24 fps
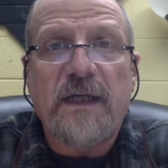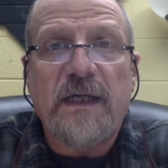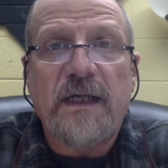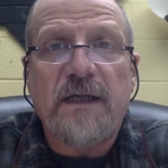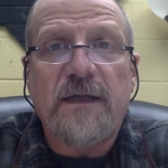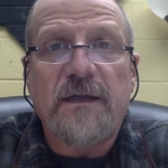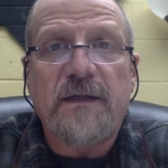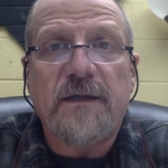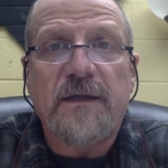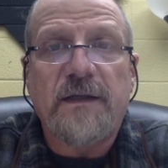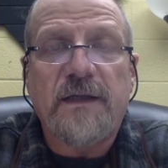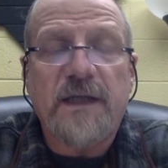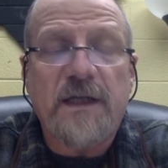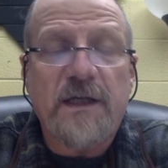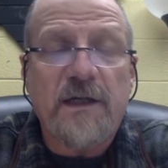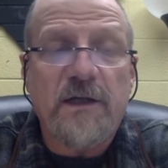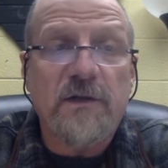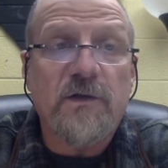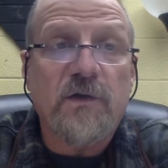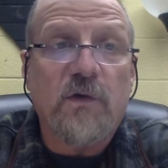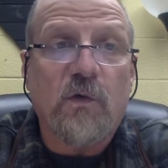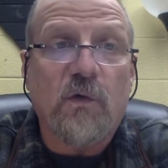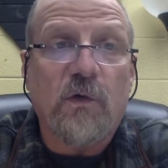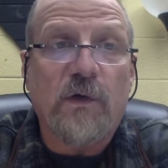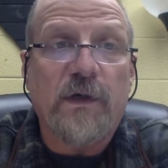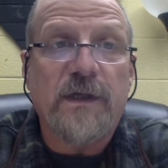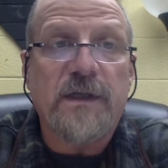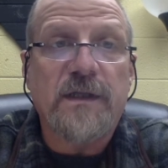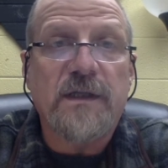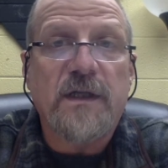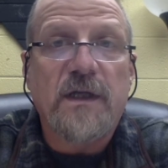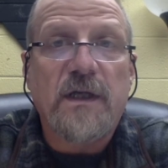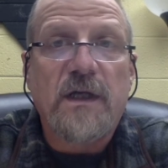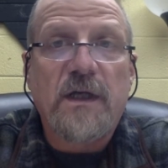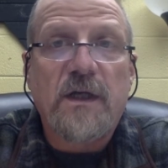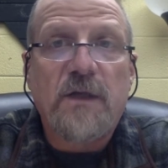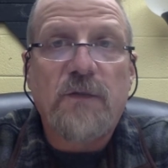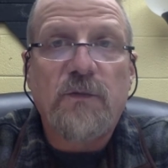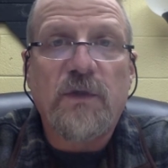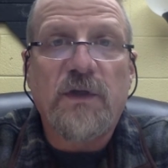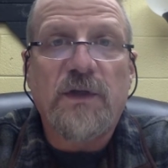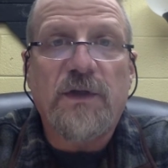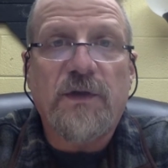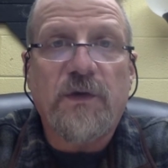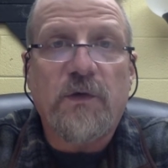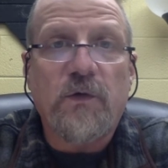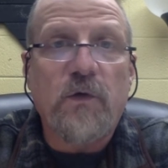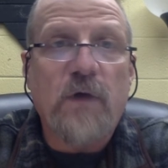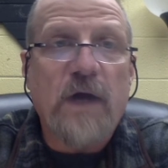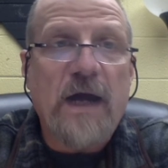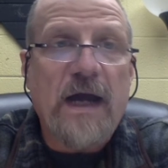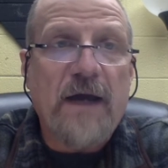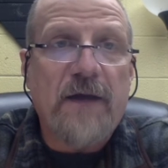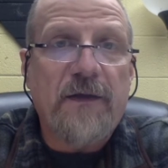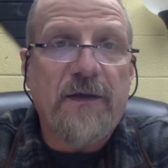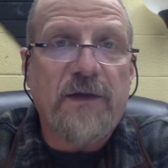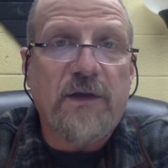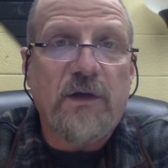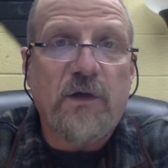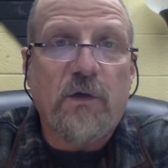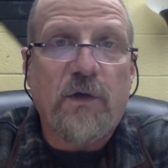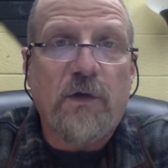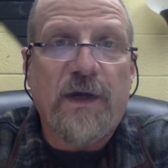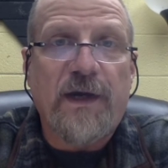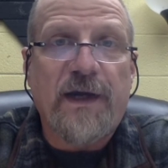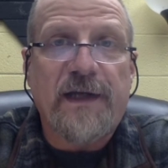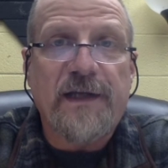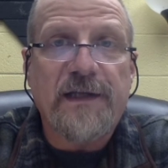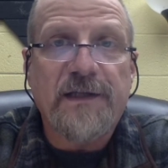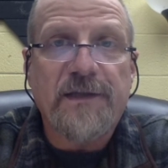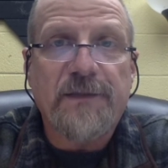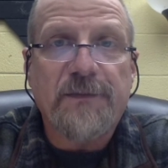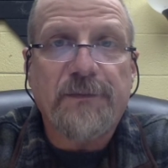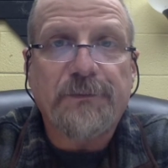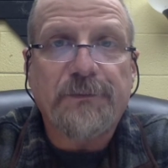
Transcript: into the territories, but throughout the U.S.